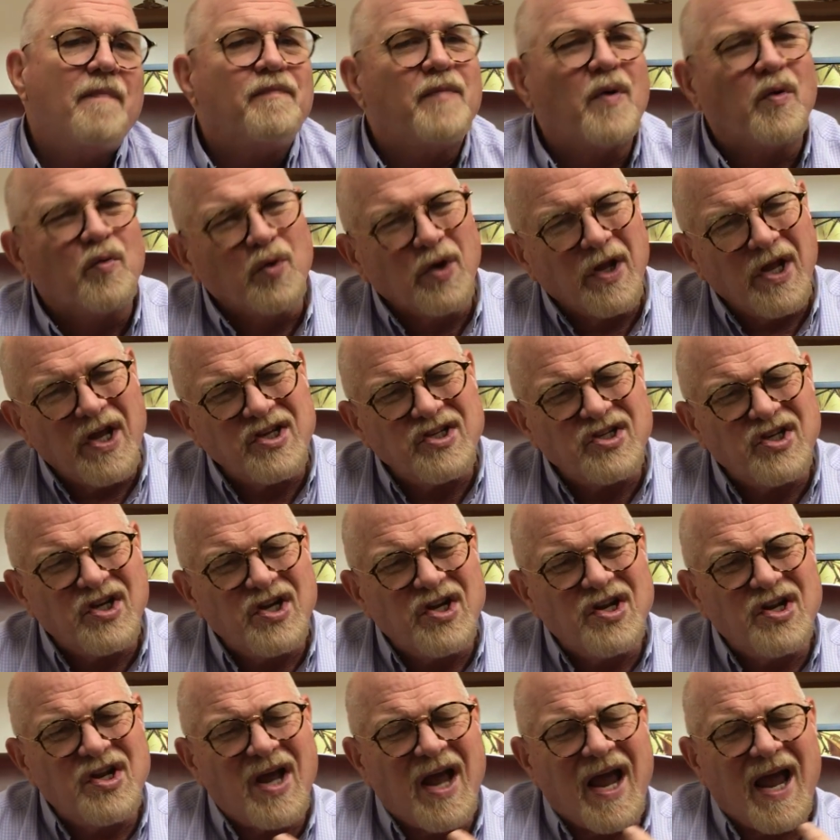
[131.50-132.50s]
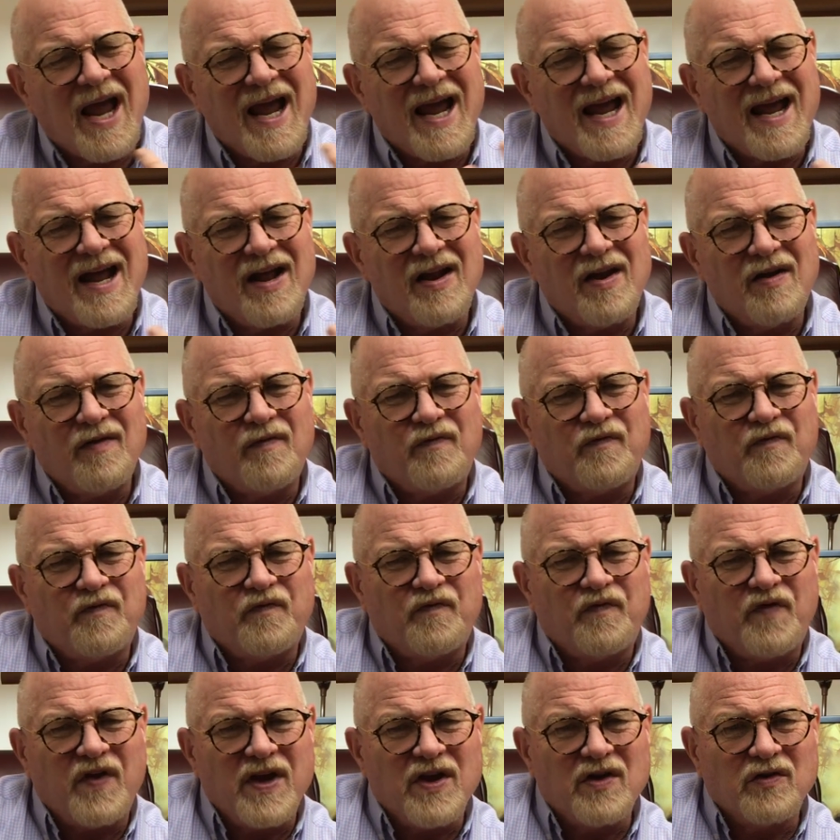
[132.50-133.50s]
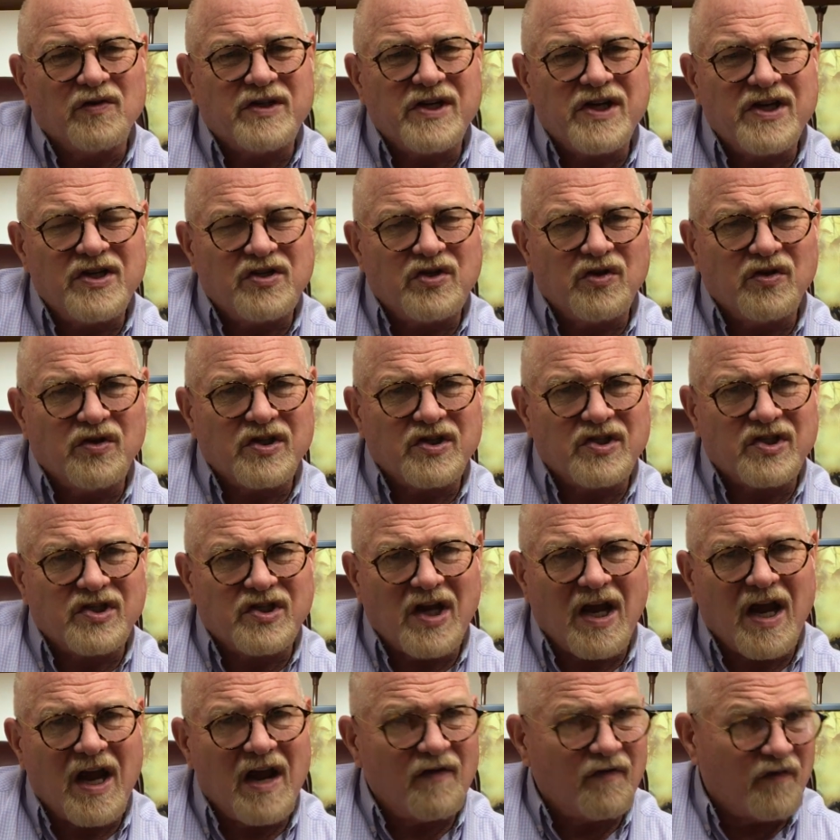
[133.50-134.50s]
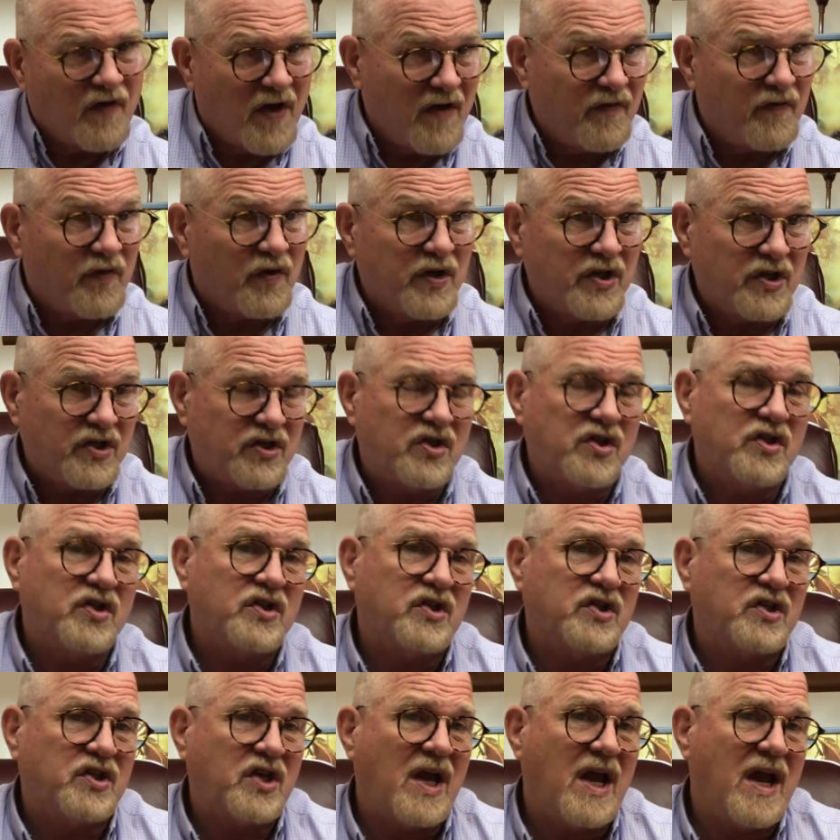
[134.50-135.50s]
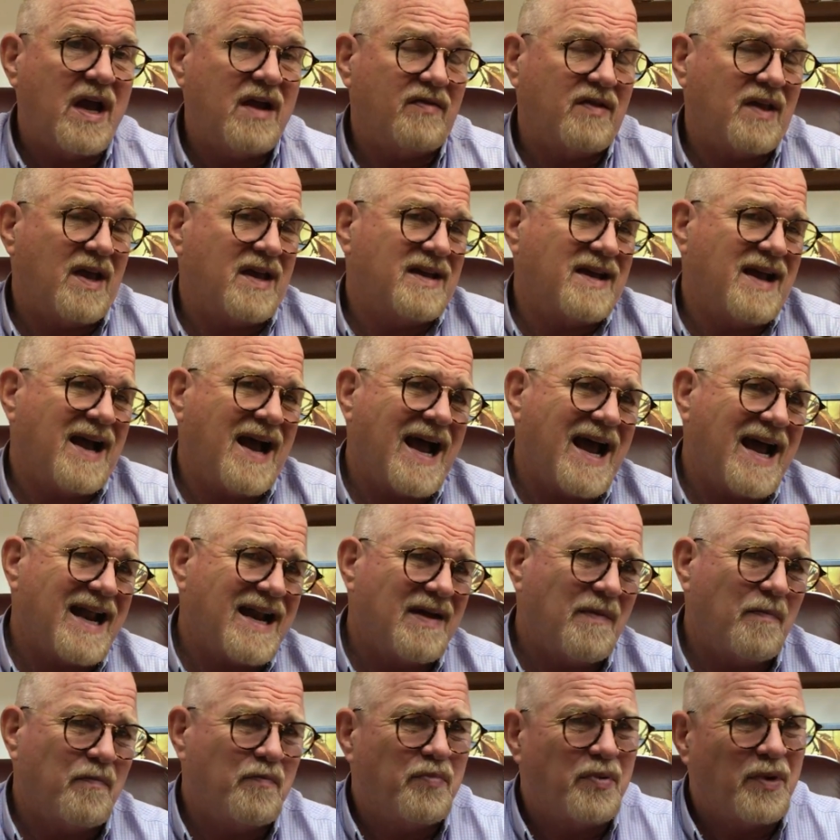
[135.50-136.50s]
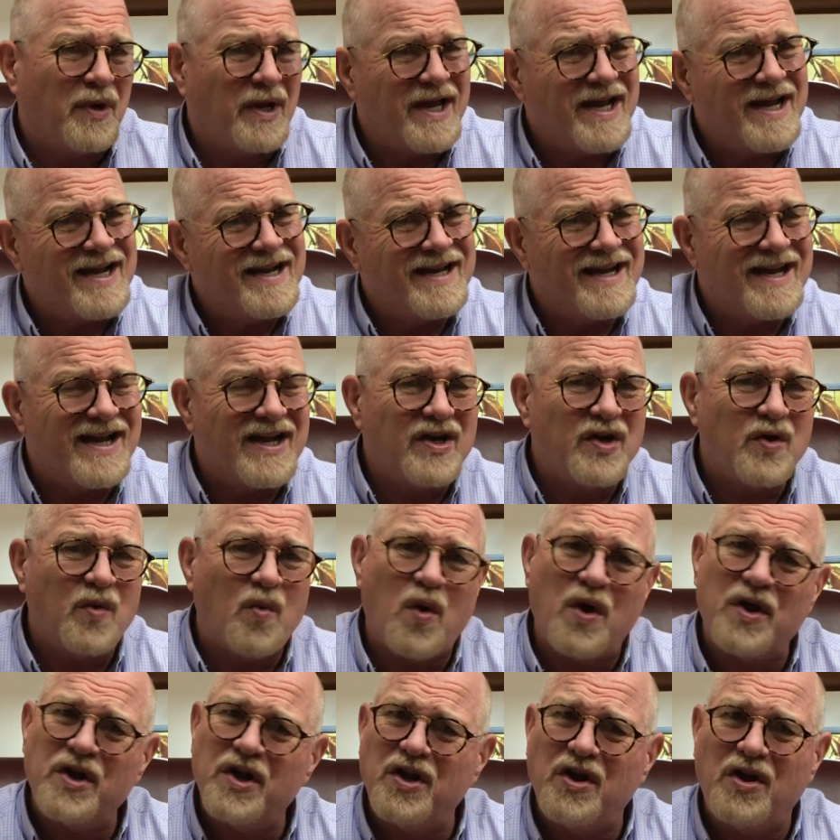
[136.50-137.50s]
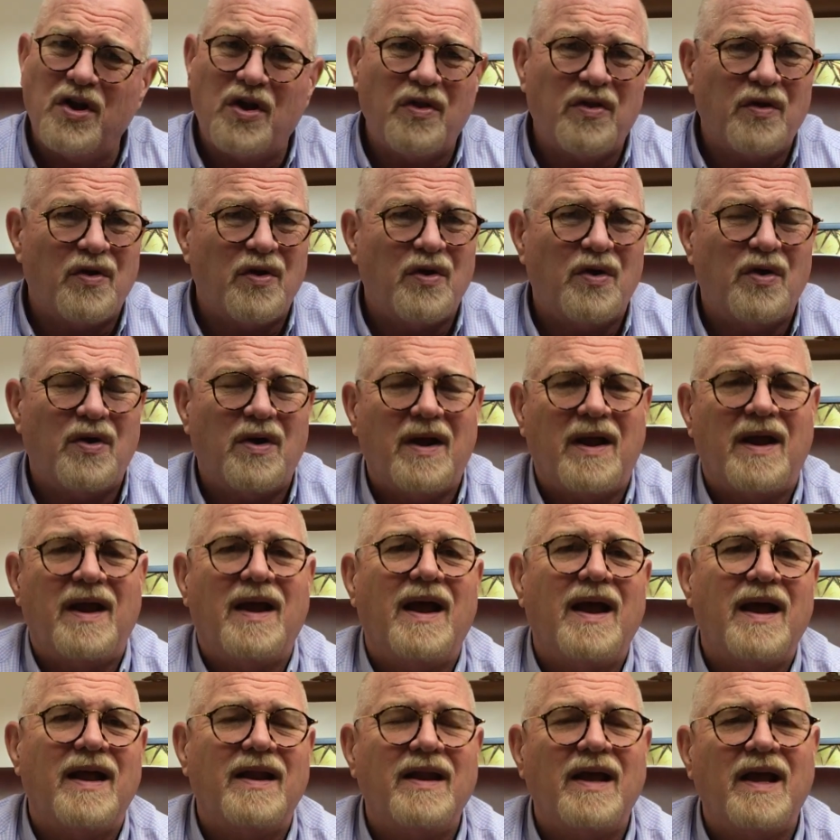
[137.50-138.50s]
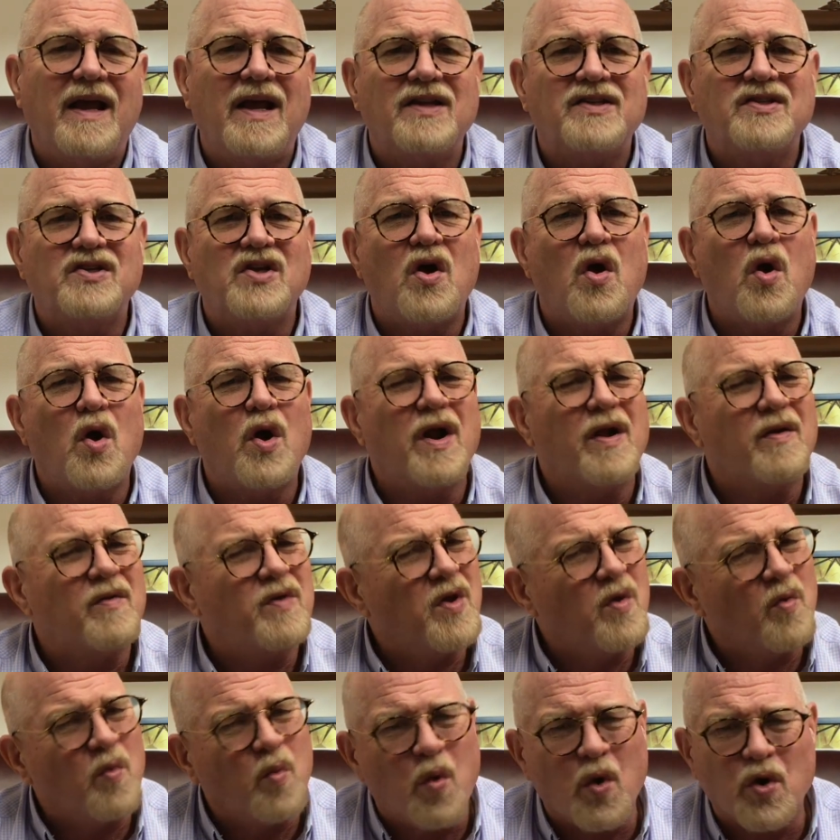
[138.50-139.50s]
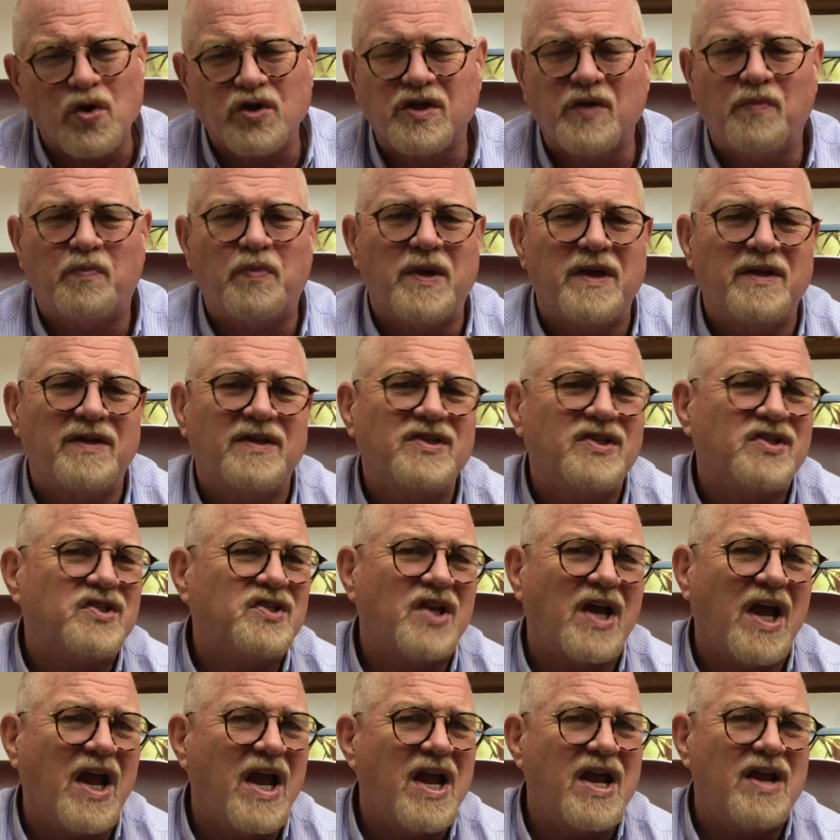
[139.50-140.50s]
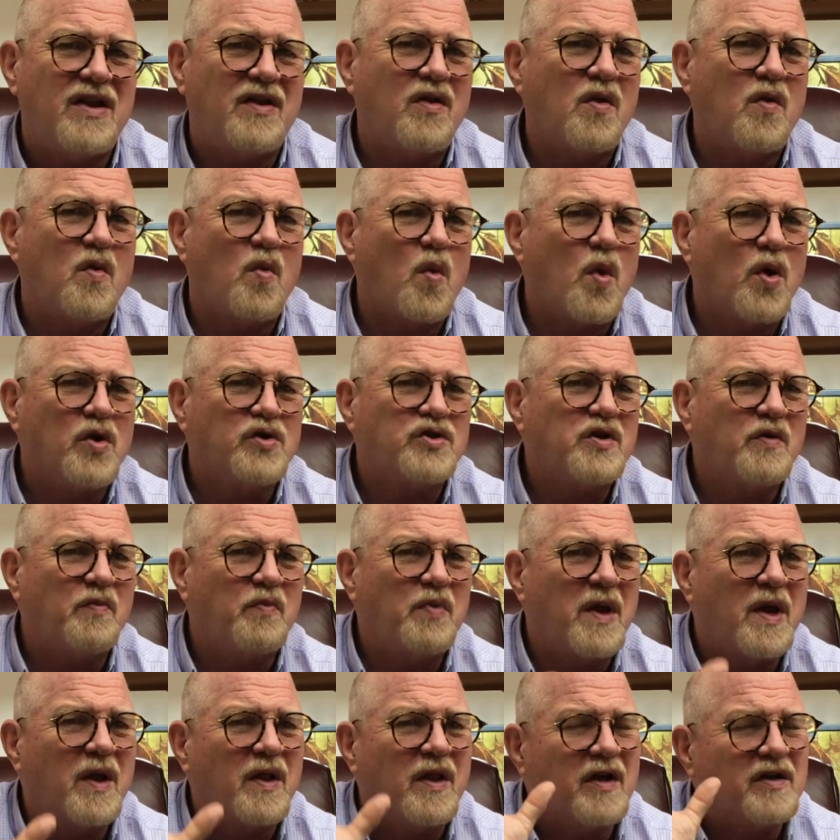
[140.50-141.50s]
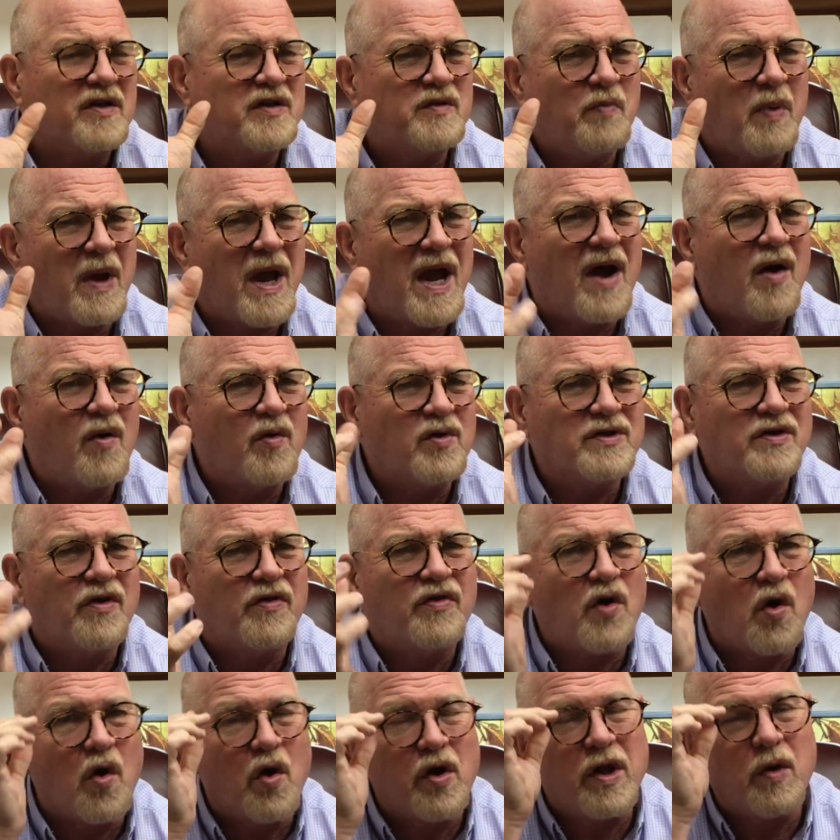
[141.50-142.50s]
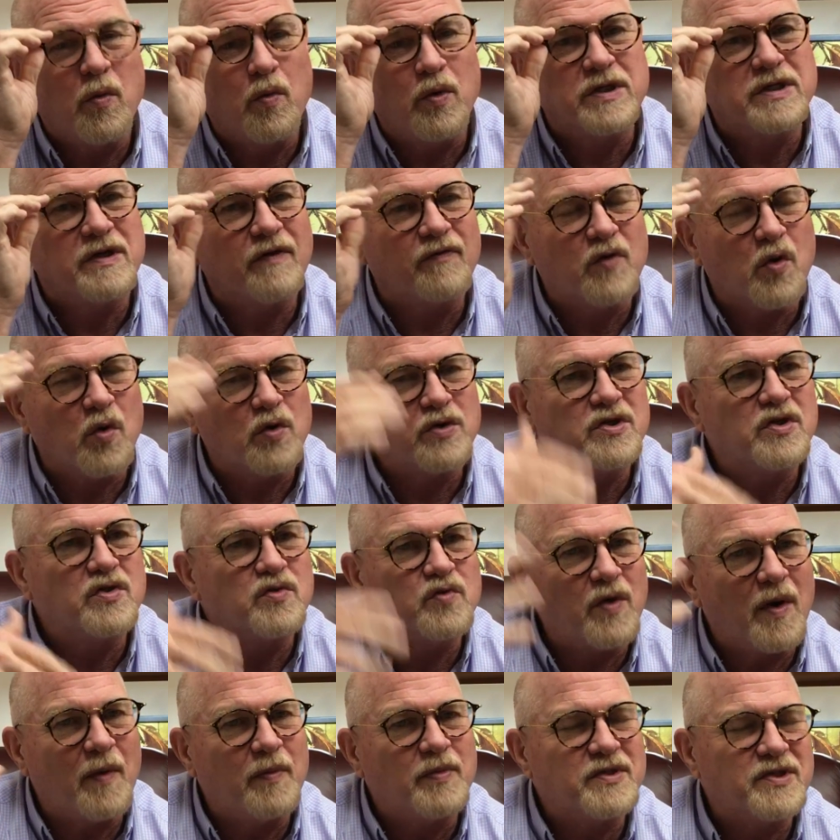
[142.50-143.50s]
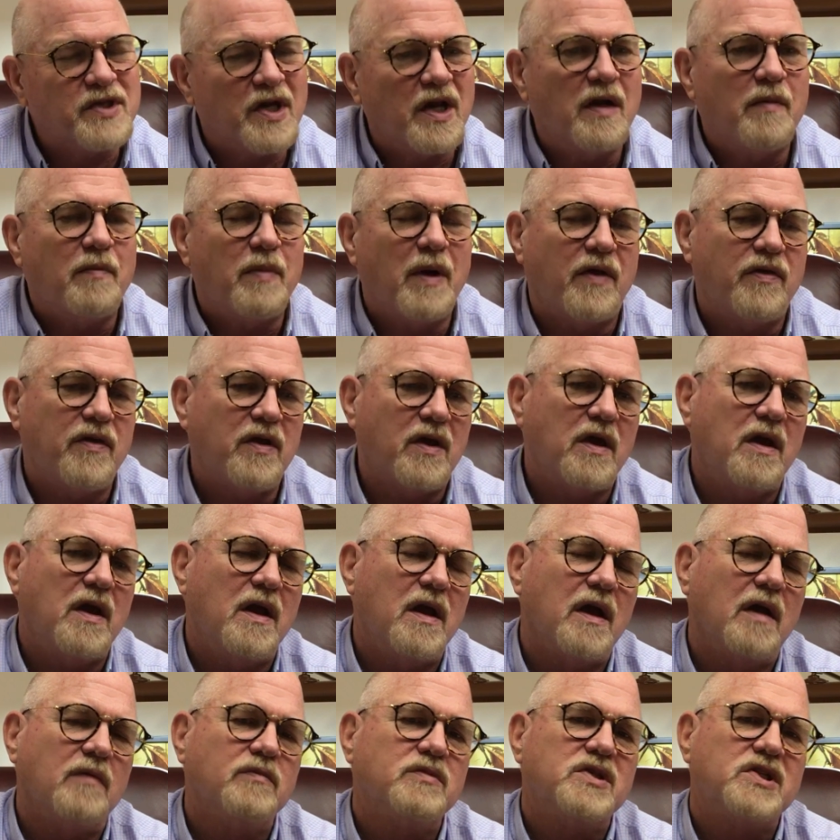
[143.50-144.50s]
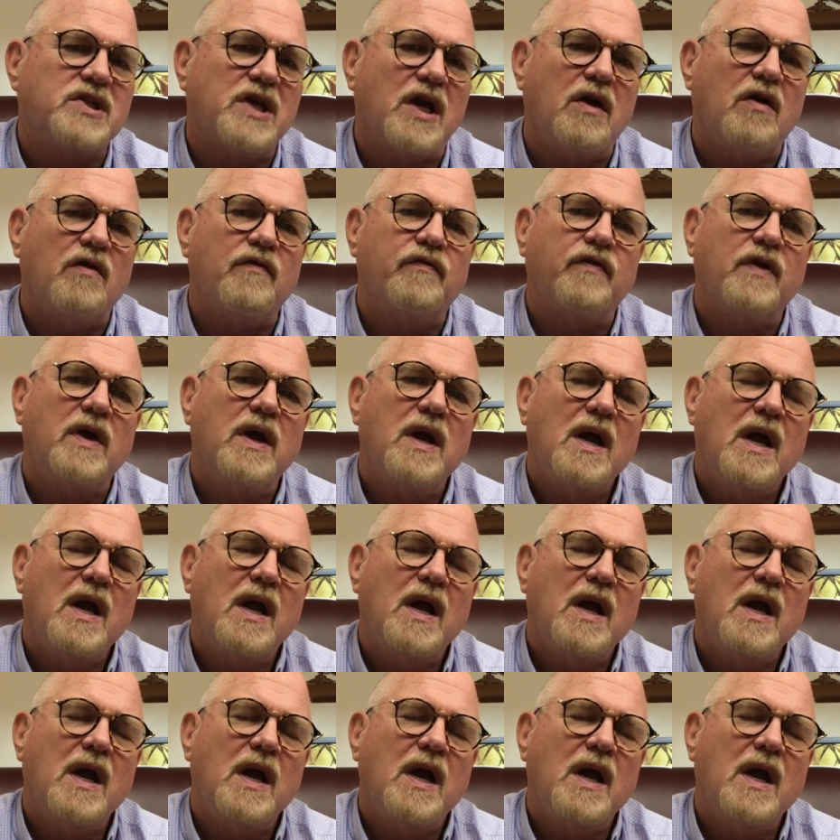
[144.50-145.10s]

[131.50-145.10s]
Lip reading: But religion and fealty to the state, faithfulness to the state, they kind of blend into one another, and it's hard. You're worshiping the state, you're worshiping its powers, authority, which of course is represented by the king himself.